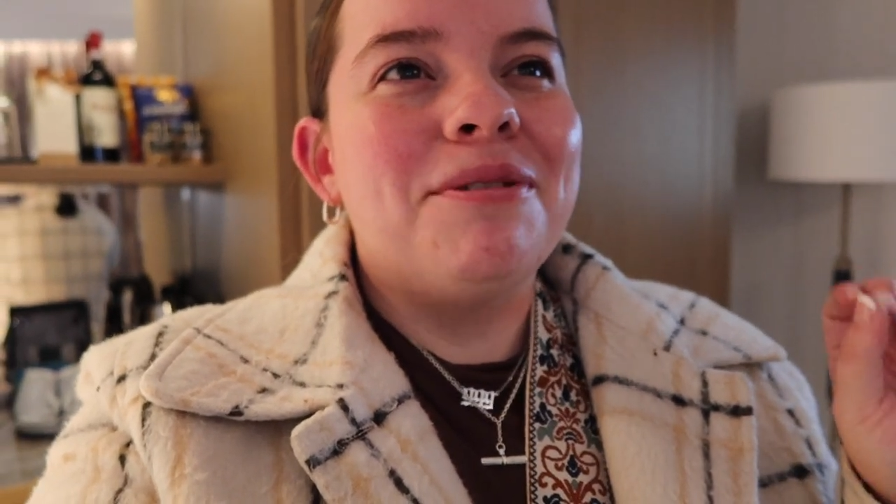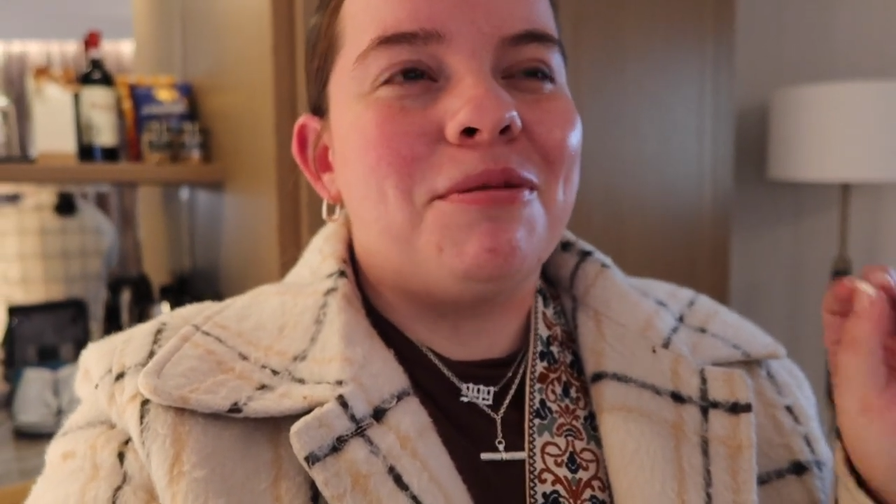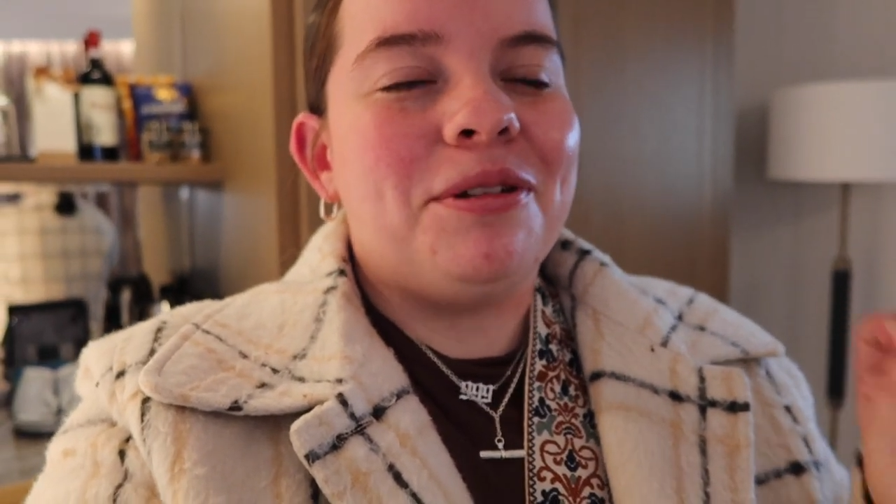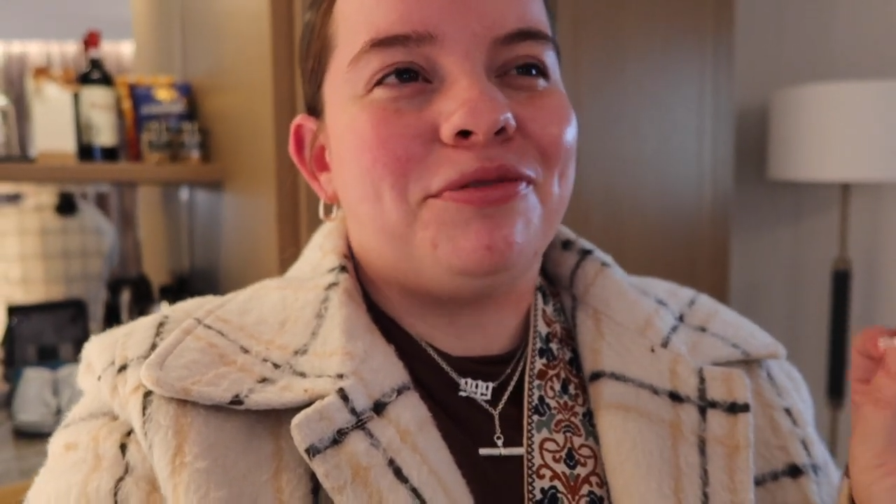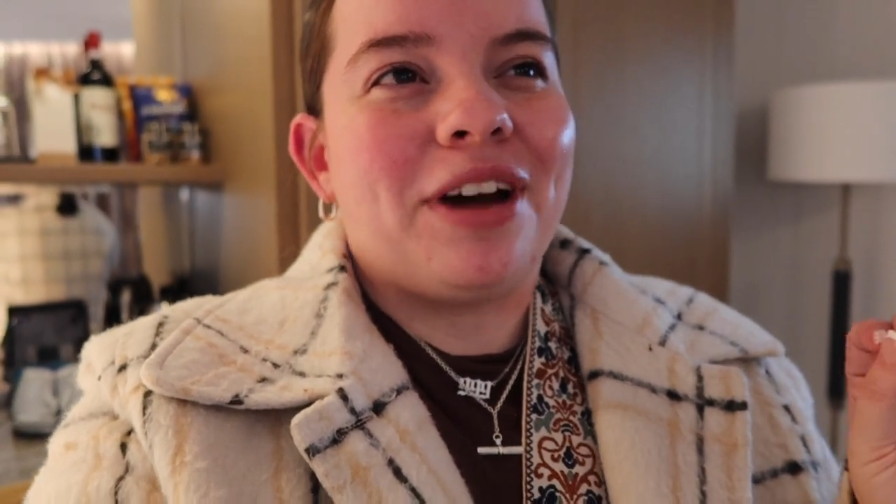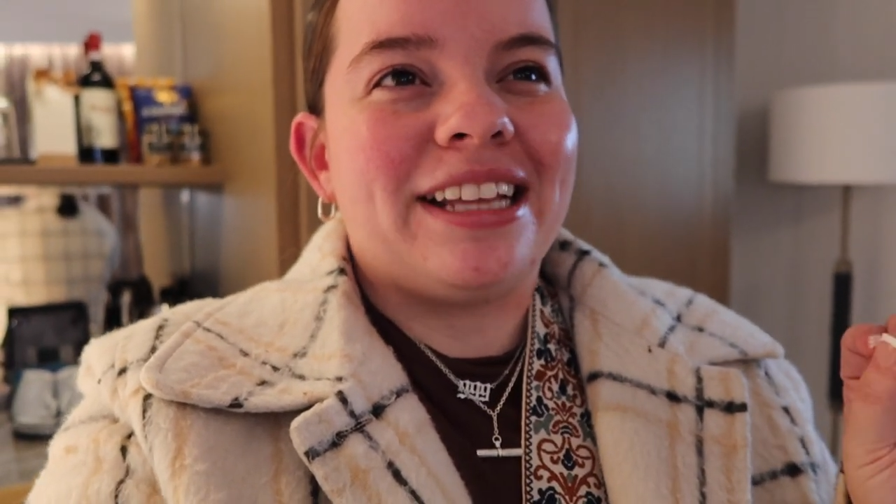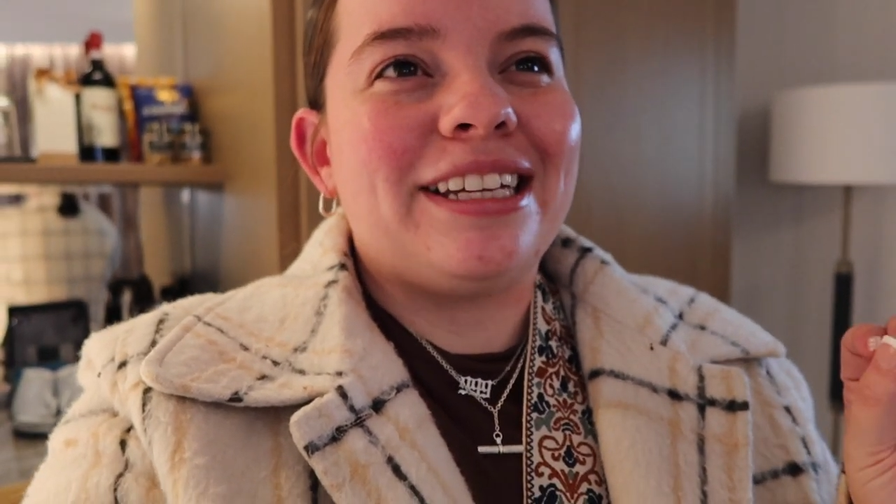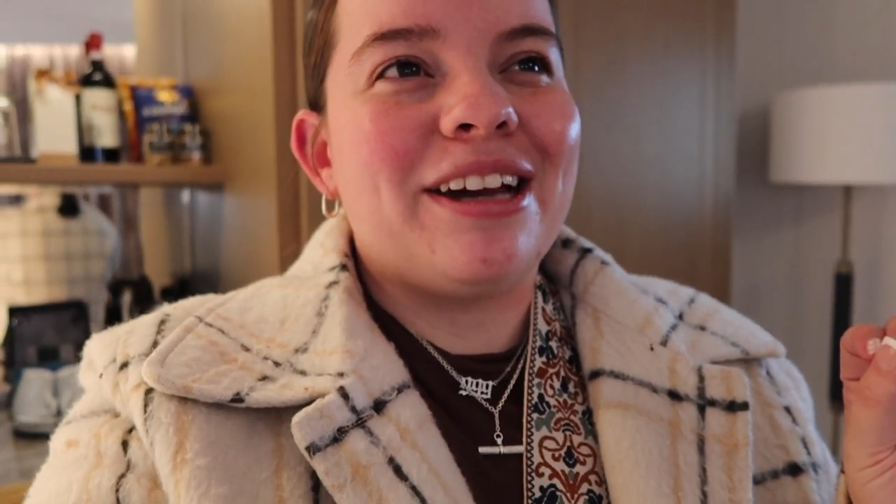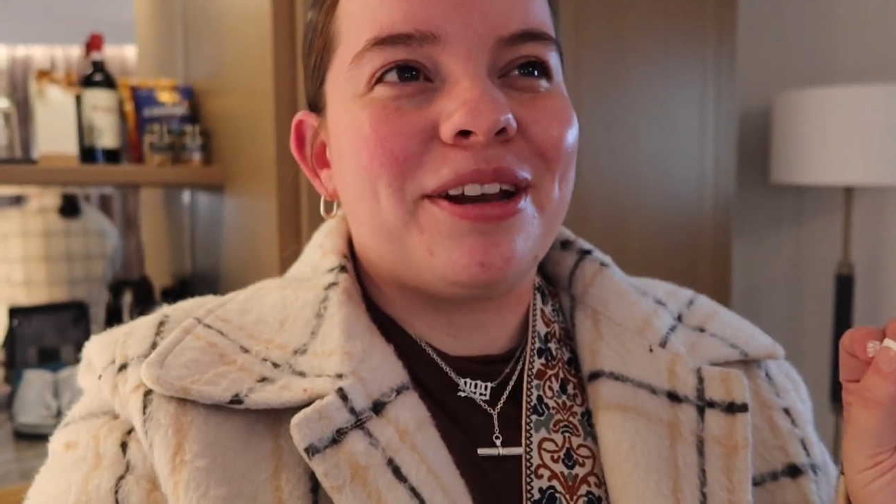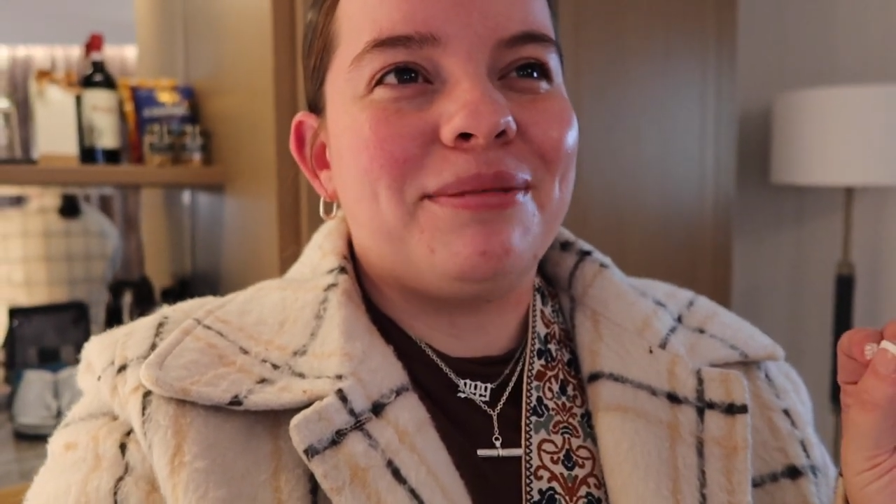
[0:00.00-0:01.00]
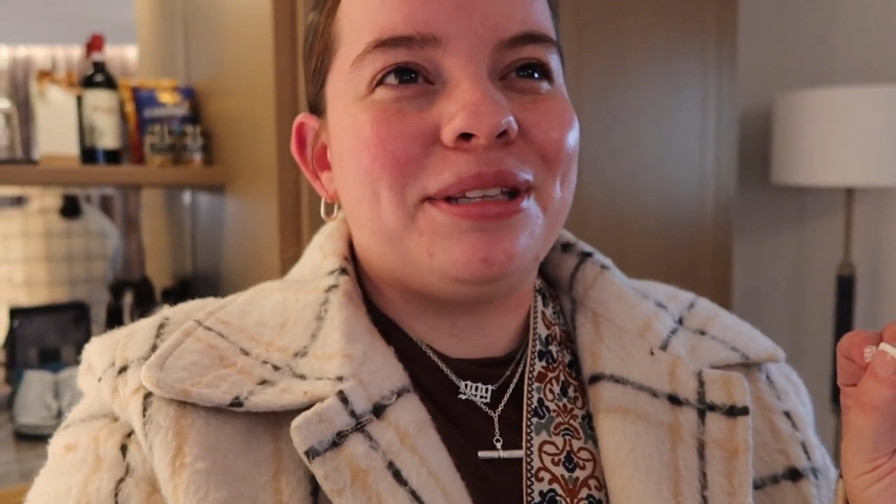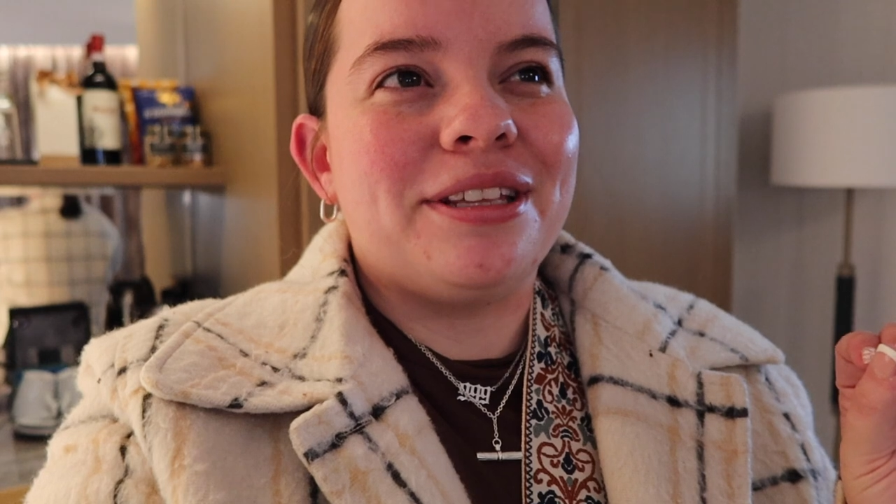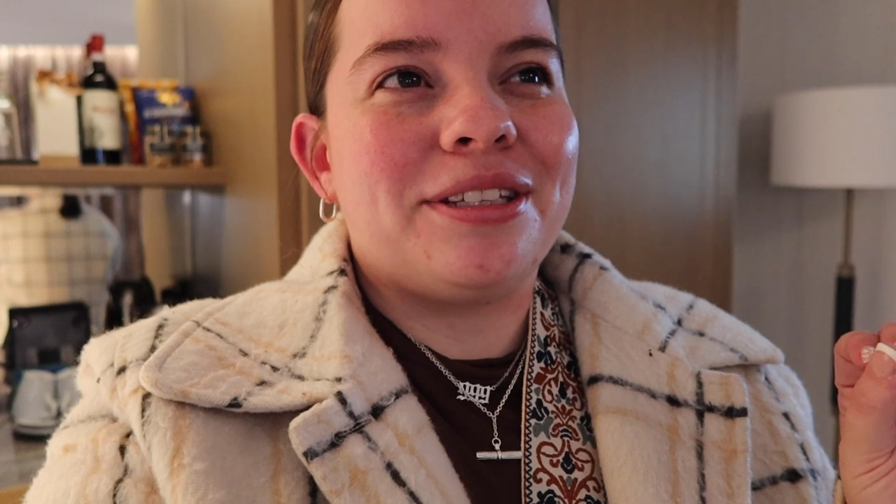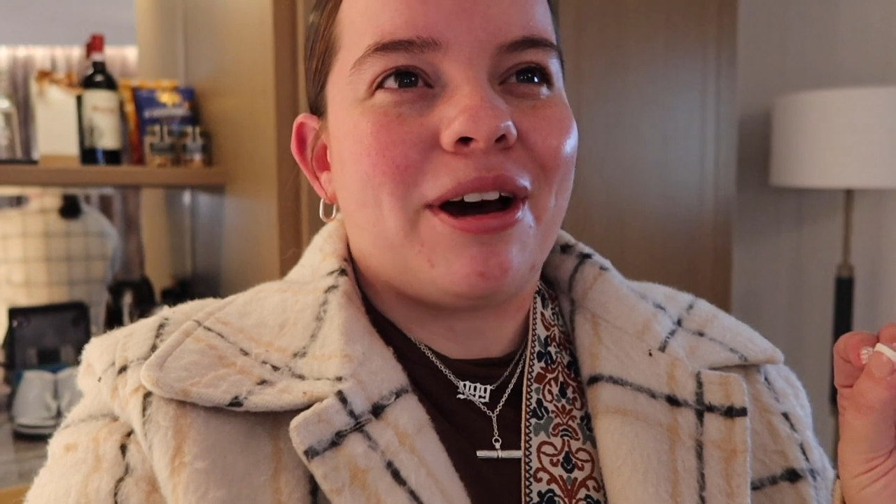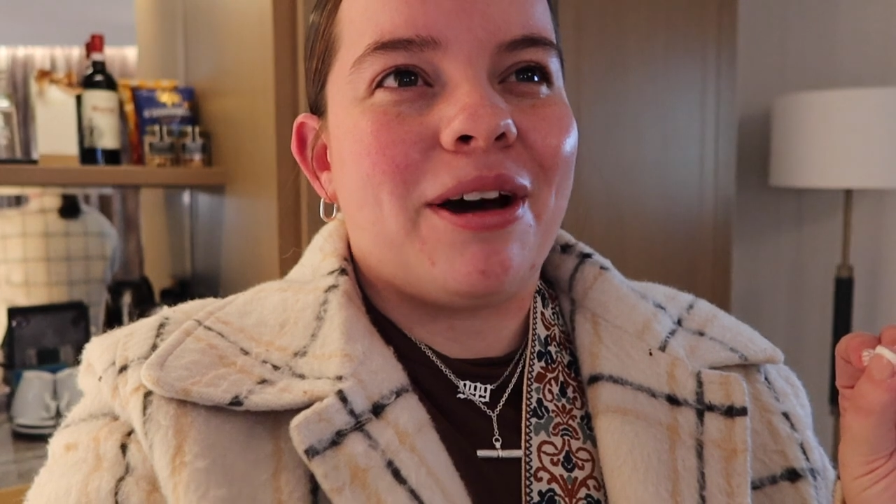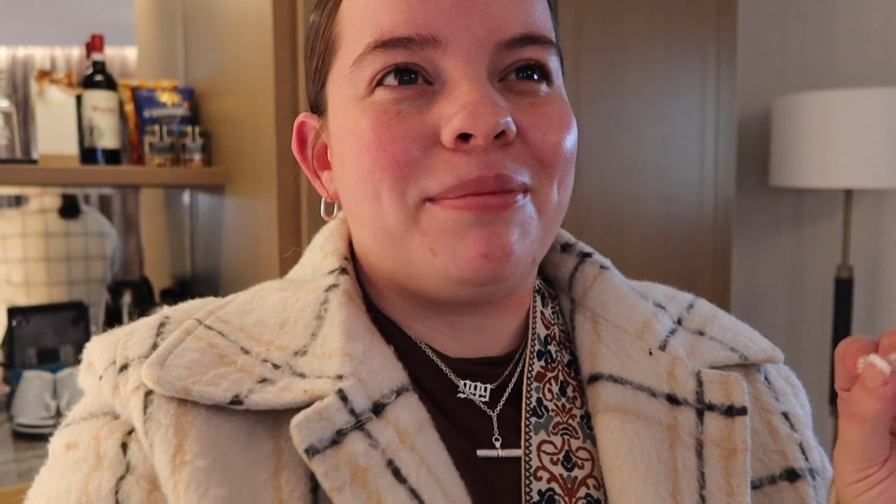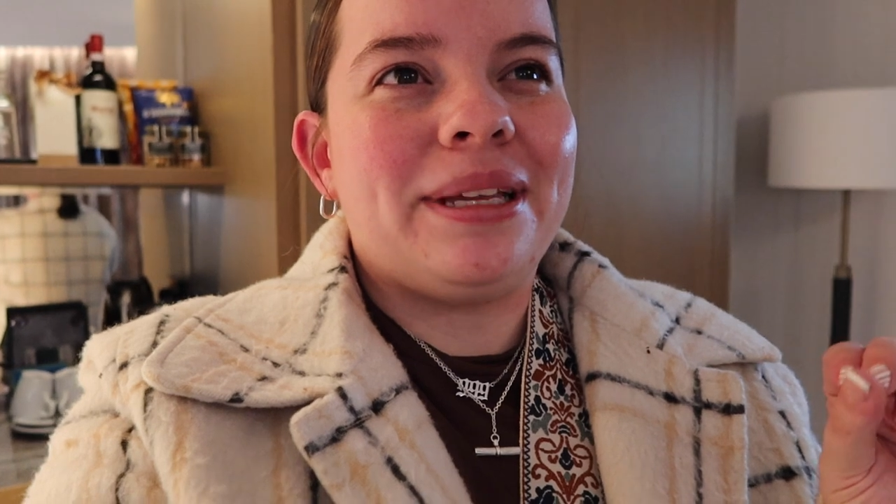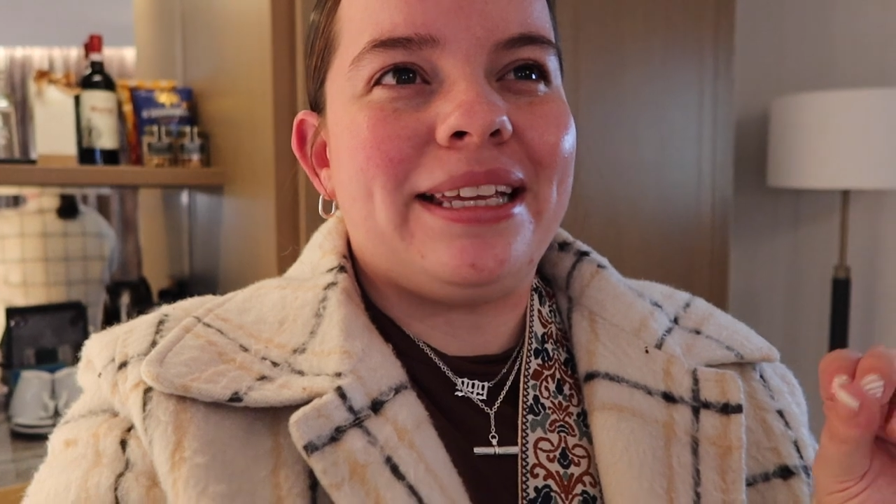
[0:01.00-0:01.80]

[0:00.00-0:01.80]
when we finally got up to the top,